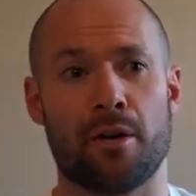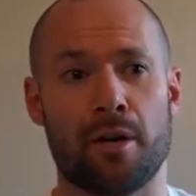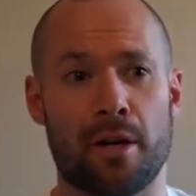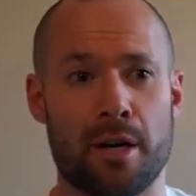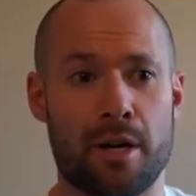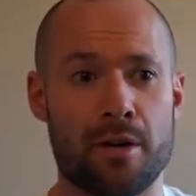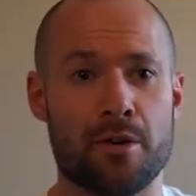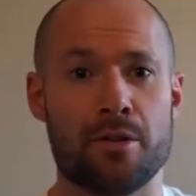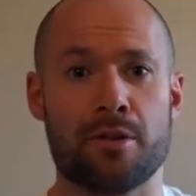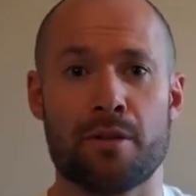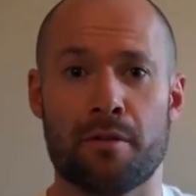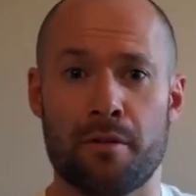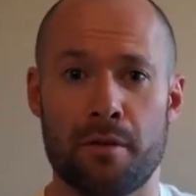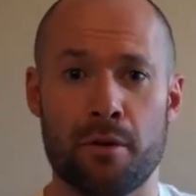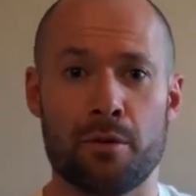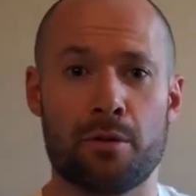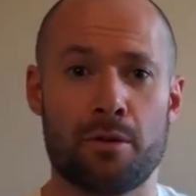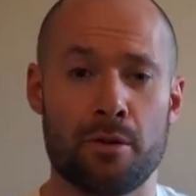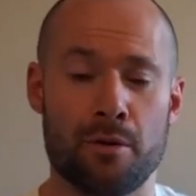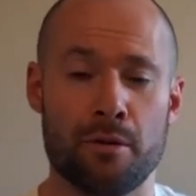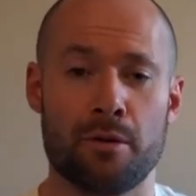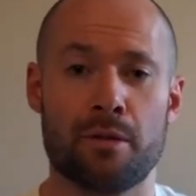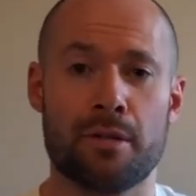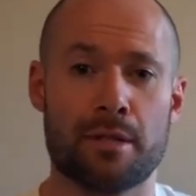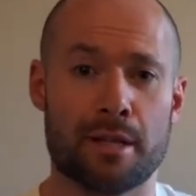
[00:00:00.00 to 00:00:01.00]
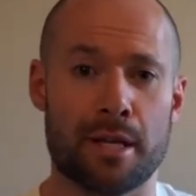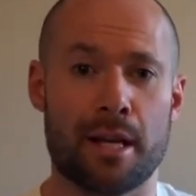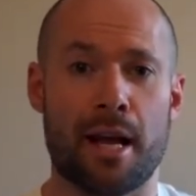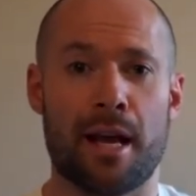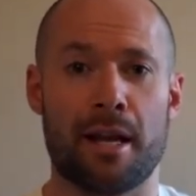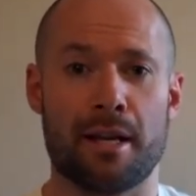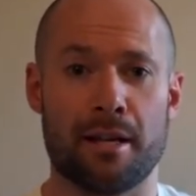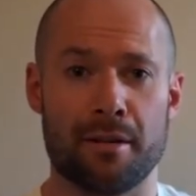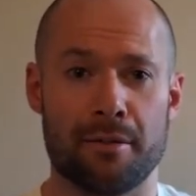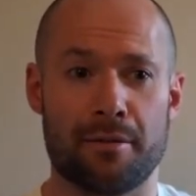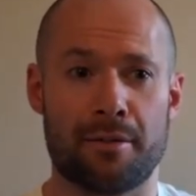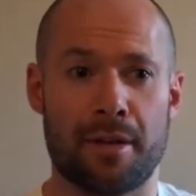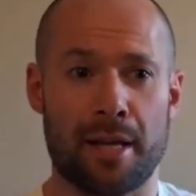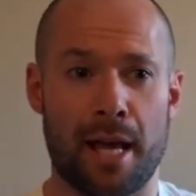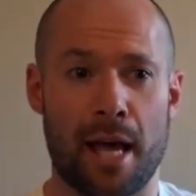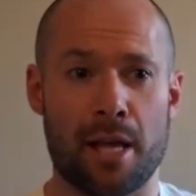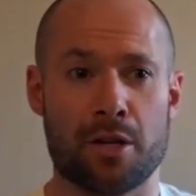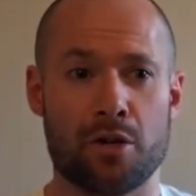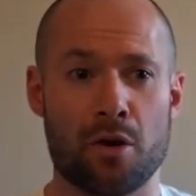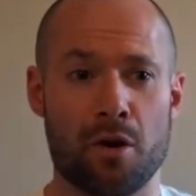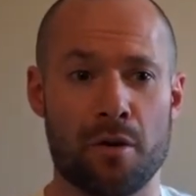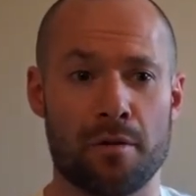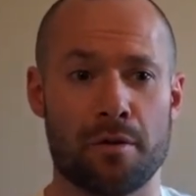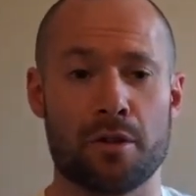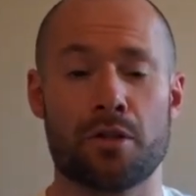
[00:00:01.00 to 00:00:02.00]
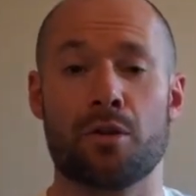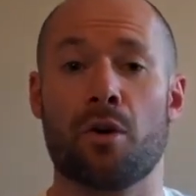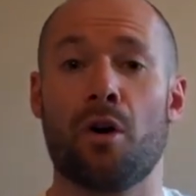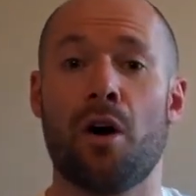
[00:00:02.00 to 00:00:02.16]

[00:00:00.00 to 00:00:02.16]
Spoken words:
Here's a few tools to get you over it.